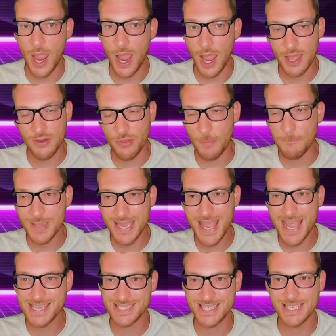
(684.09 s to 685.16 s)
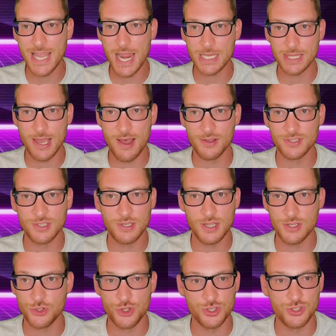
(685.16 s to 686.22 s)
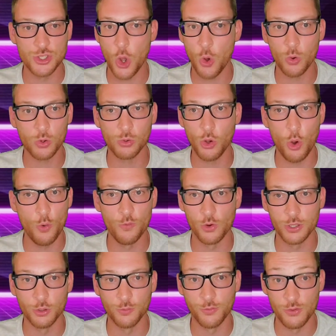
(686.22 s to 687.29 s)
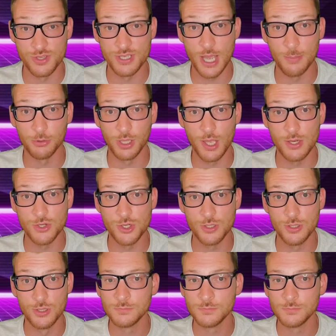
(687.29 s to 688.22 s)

And the BAC 8000 is just total overkill for this application.